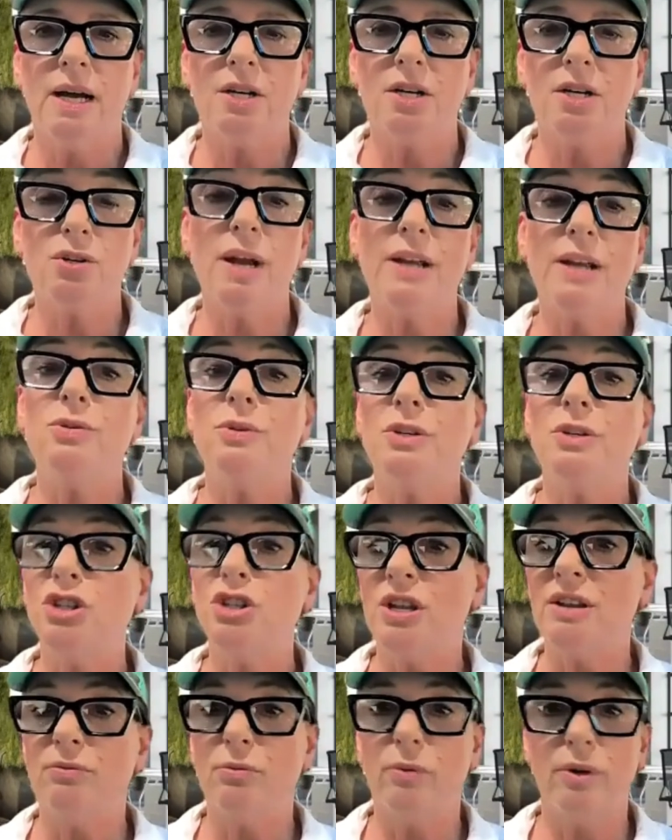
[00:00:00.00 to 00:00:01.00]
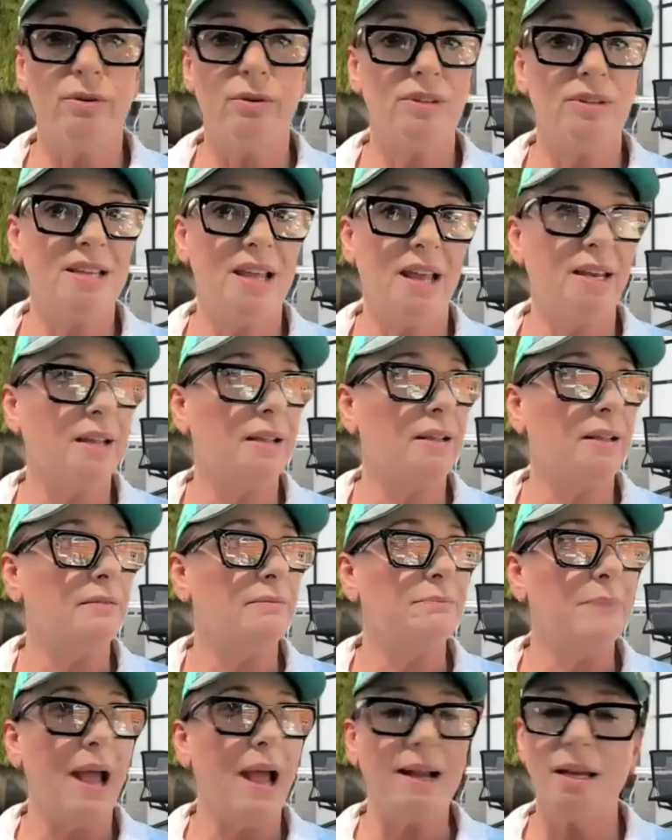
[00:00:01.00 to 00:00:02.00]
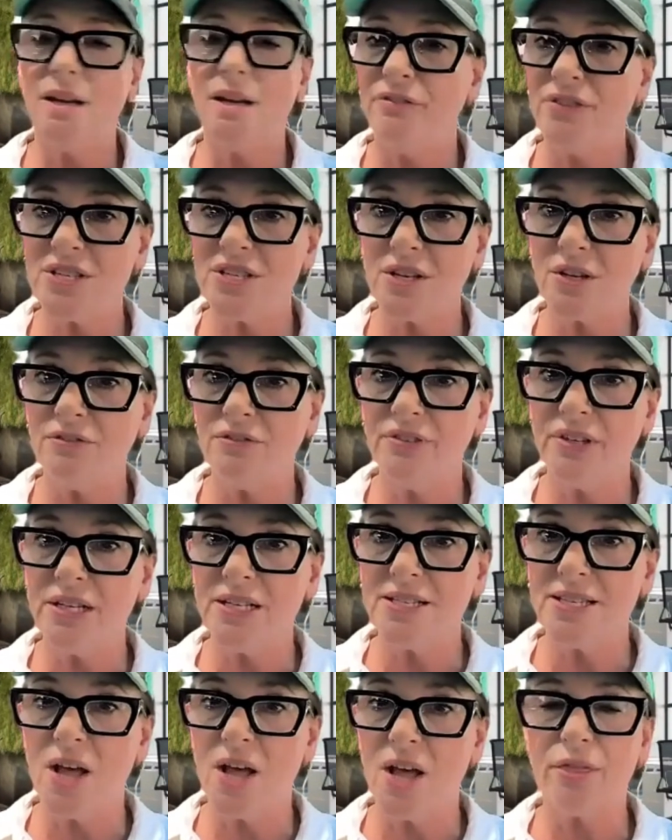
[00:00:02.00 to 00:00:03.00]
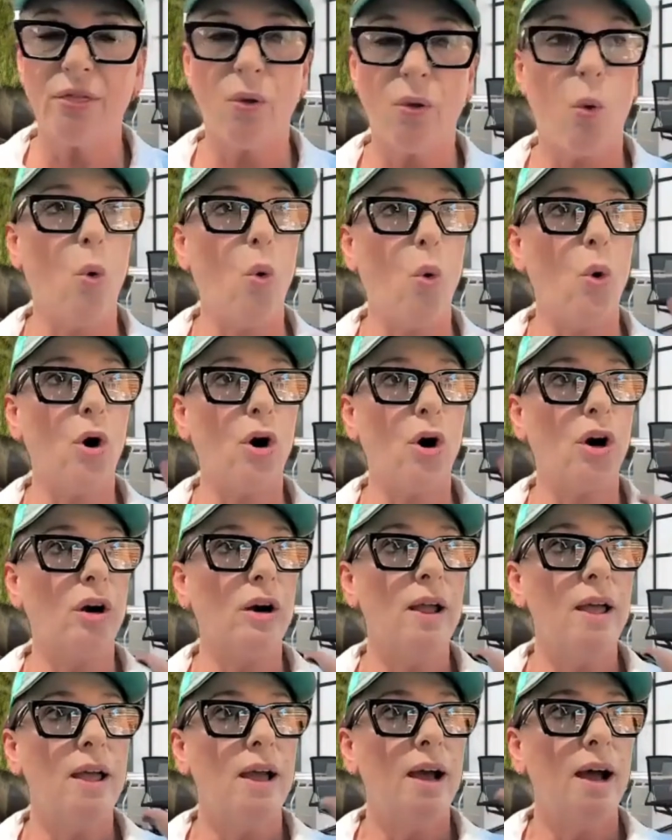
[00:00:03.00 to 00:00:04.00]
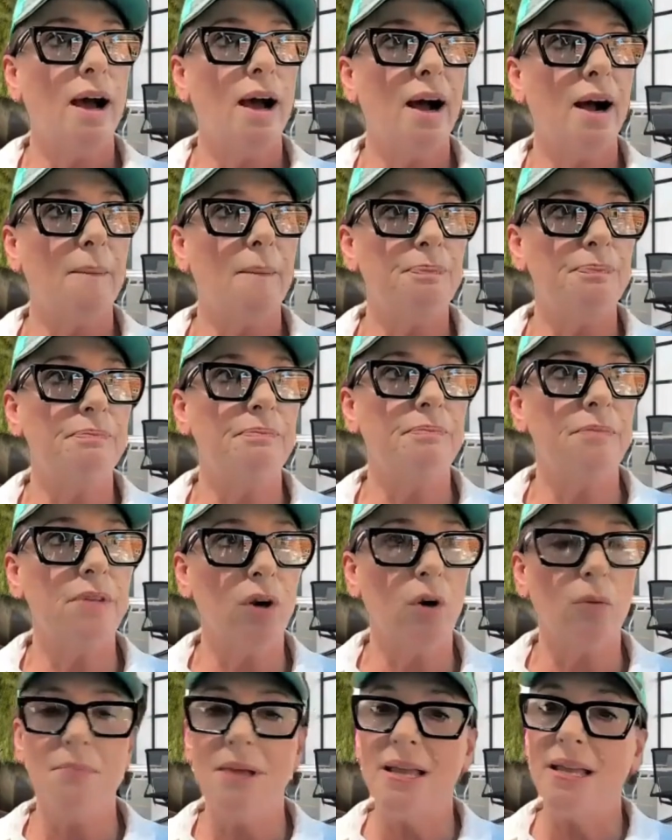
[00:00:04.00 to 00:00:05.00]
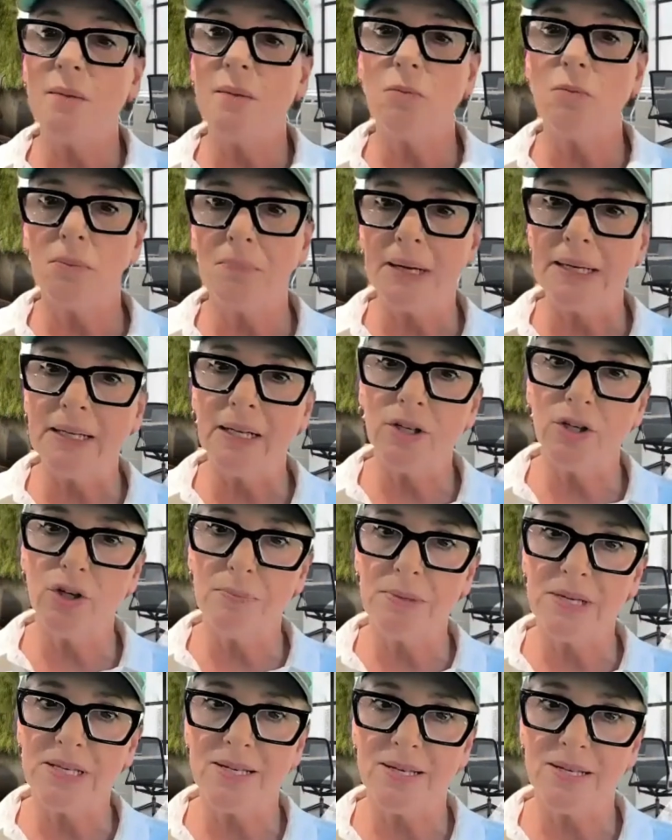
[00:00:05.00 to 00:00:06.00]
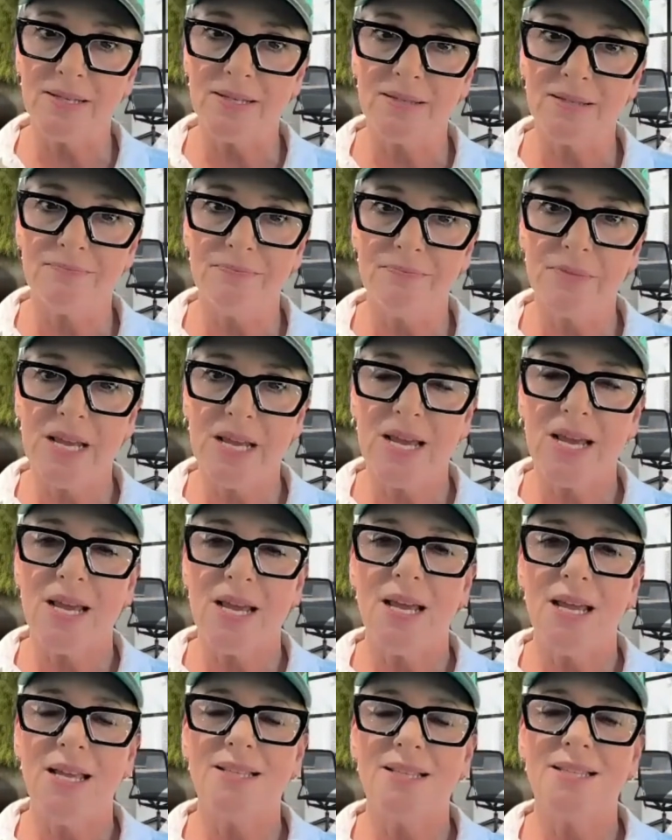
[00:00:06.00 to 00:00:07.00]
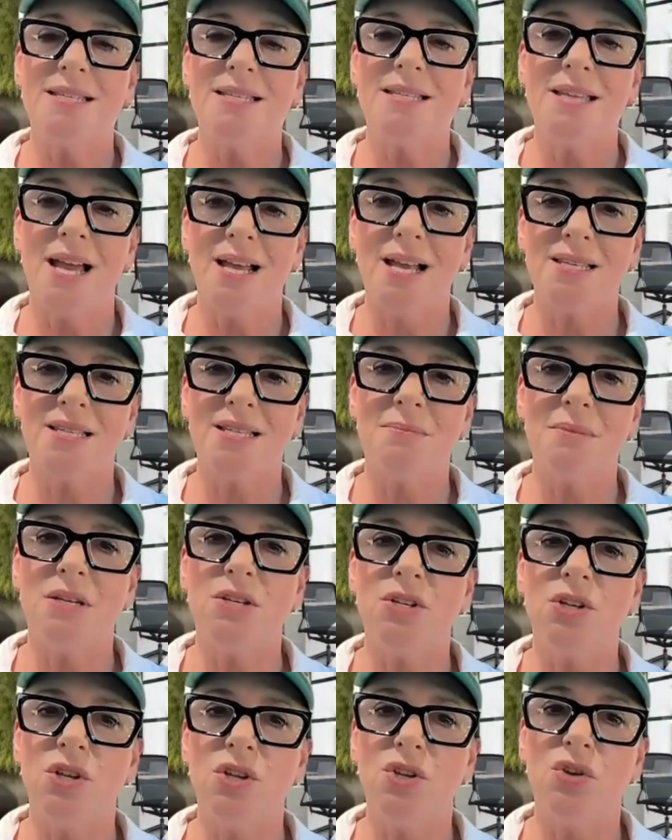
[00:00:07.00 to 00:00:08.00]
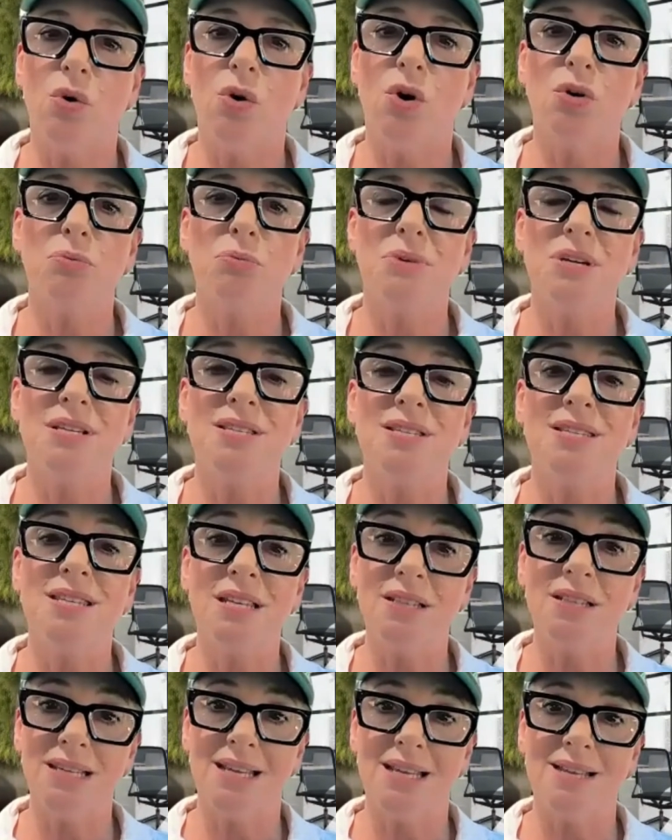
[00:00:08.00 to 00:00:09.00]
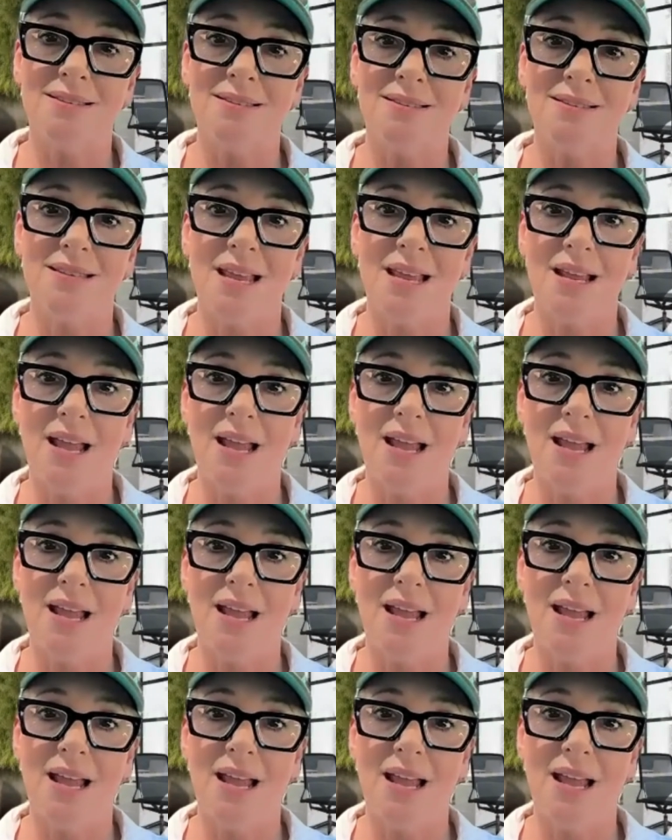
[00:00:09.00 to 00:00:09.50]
trying to achieve, whether it's getting back into physical fitness health, or making more money in your business. It's a testament to your resilience